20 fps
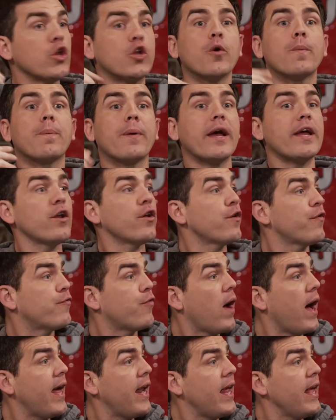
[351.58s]
You're playing on a
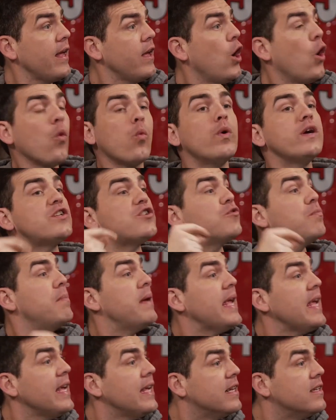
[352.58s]
Friday, which
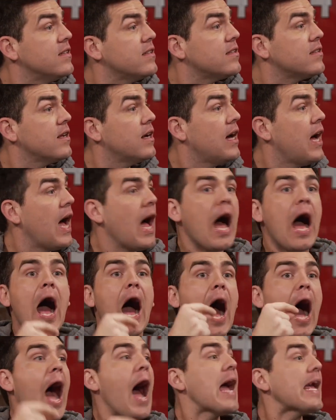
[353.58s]
means
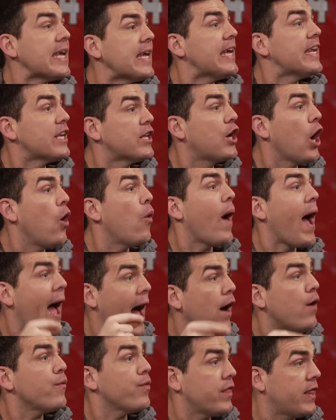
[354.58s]
I can go
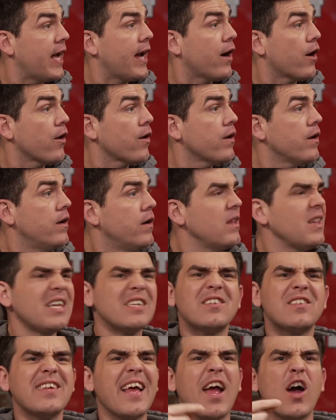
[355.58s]
out there
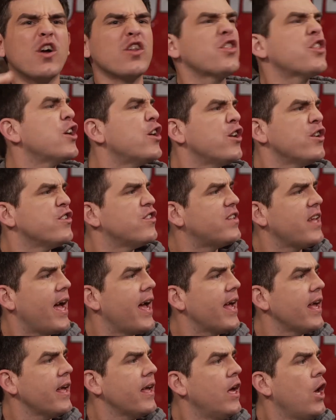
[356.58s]
let's say on
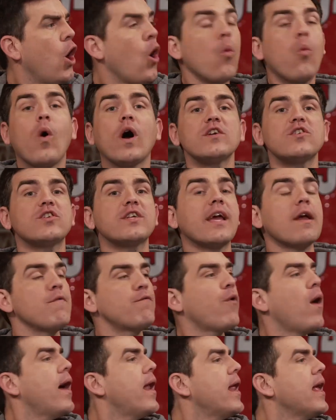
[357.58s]
Thursday, watch the
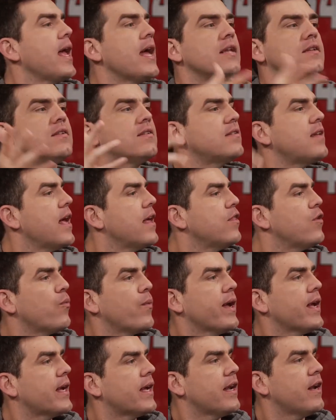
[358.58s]
game Friday and stay the
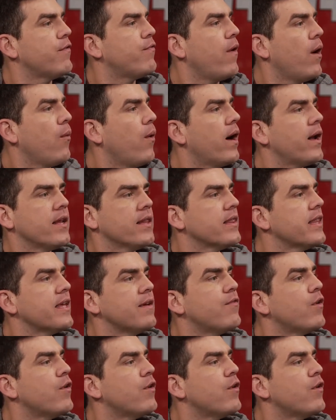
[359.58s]
weekend if I want and